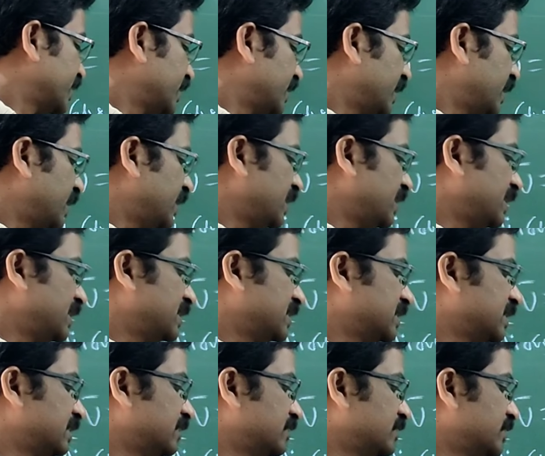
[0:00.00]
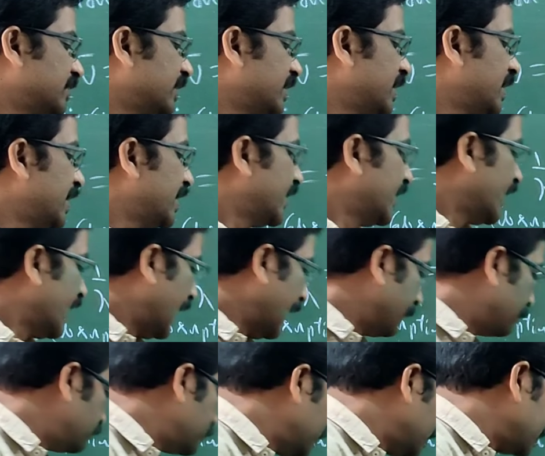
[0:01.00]
Here it gives the
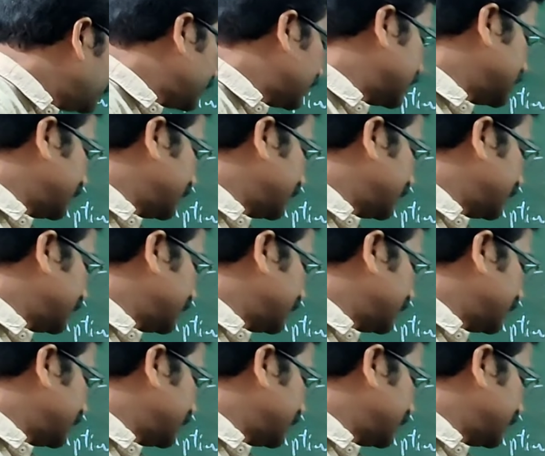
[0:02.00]
absorption